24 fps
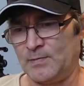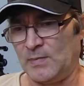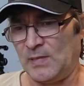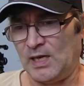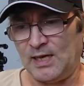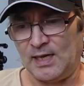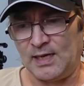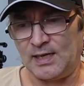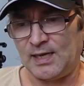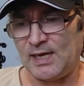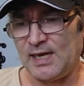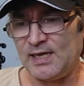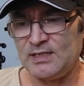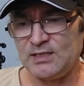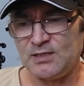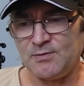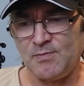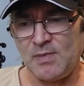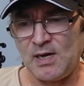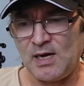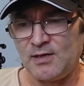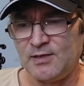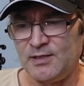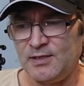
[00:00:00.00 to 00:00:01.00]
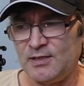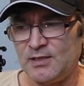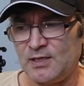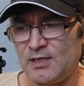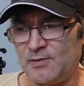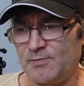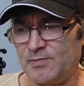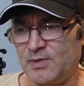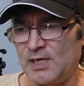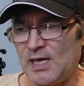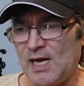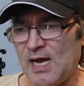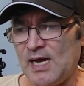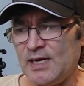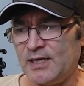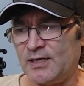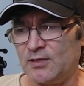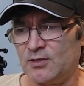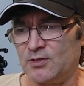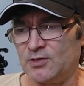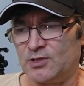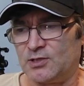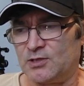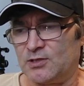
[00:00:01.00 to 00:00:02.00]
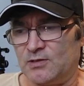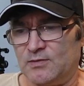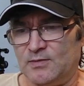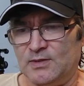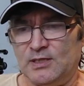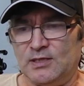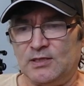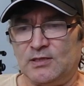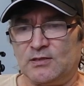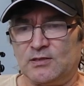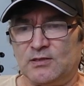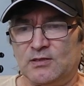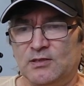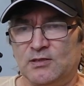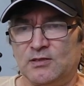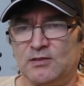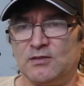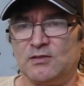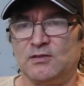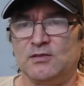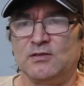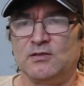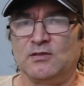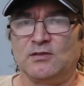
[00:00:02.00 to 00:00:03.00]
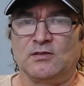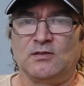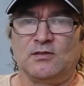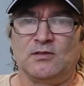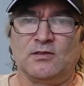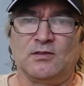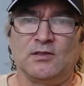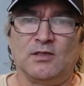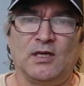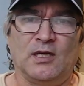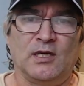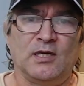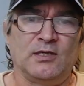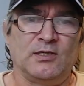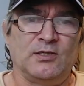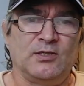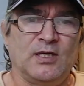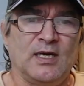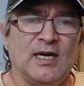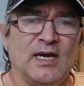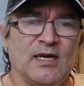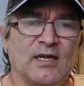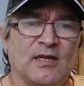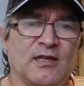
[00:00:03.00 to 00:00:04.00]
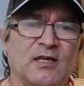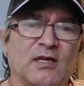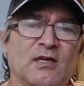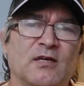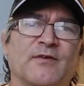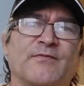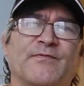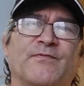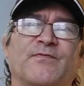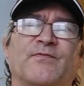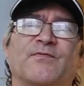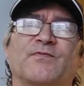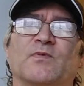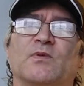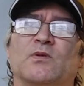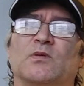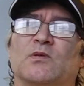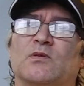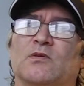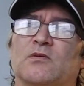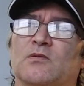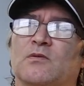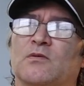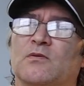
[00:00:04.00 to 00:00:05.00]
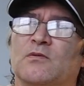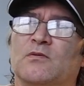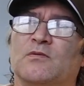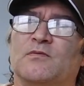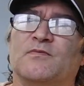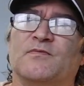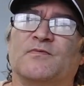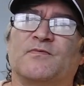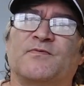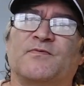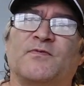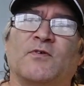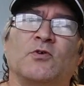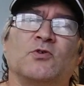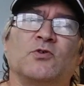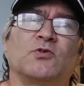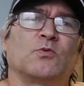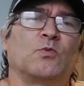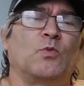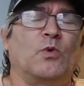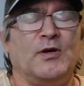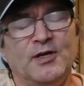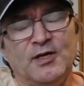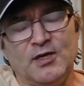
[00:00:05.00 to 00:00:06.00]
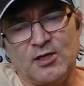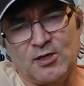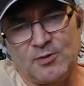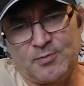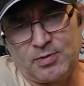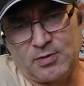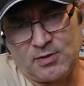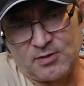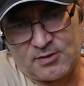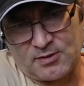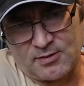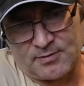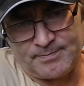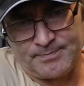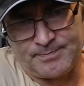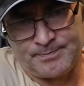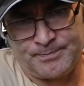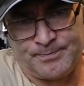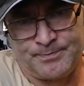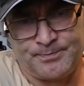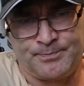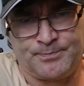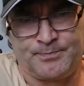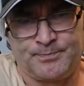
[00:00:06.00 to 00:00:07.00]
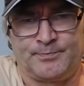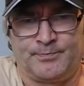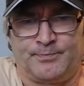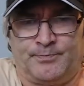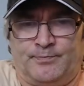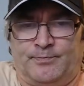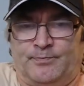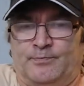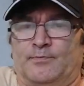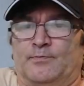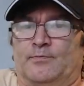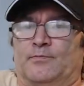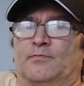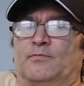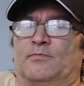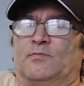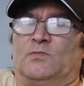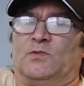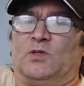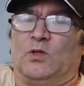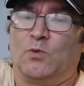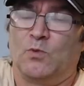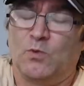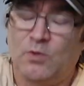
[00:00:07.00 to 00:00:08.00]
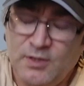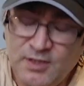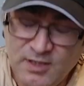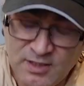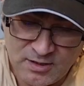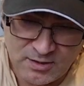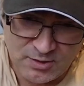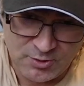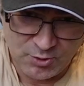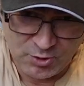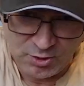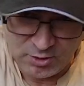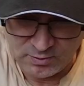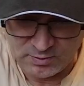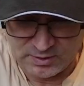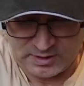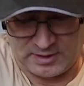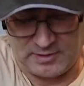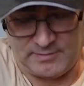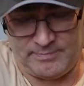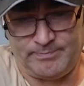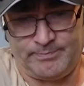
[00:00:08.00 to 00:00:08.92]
That's about it on binoculars. I mean, you got to think of first where you're going to put them. What are you going to do with them?